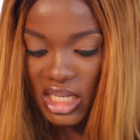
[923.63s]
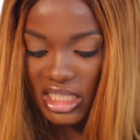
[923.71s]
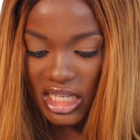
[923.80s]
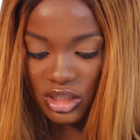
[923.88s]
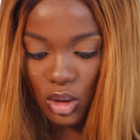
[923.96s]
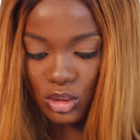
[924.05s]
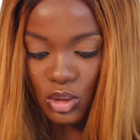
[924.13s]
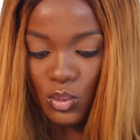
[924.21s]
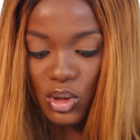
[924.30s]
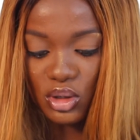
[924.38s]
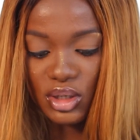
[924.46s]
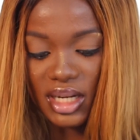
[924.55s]
There's also
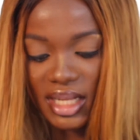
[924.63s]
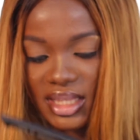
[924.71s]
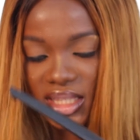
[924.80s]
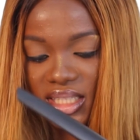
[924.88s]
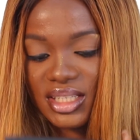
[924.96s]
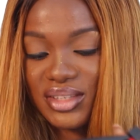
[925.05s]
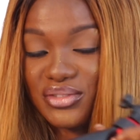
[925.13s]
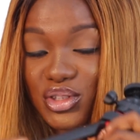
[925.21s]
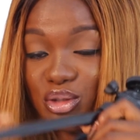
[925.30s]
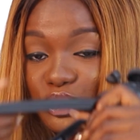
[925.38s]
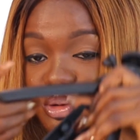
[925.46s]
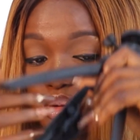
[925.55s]
one other thing. If
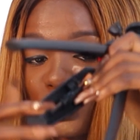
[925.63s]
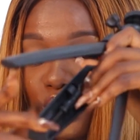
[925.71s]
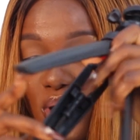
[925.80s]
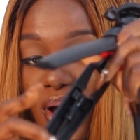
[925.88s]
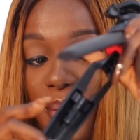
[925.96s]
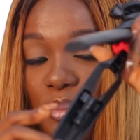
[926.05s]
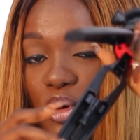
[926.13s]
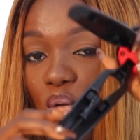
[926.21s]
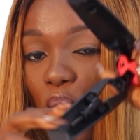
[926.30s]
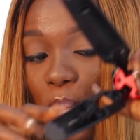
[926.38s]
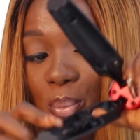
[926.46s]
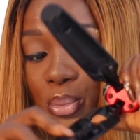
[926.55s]
you use
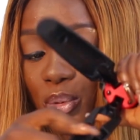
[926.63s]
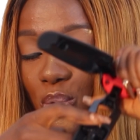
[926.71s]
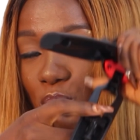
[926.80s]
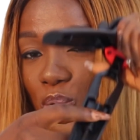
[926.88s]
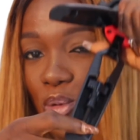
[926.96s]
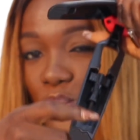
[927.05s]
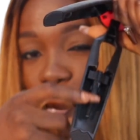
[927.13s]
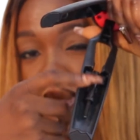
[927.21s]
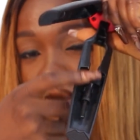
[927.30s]
GoPro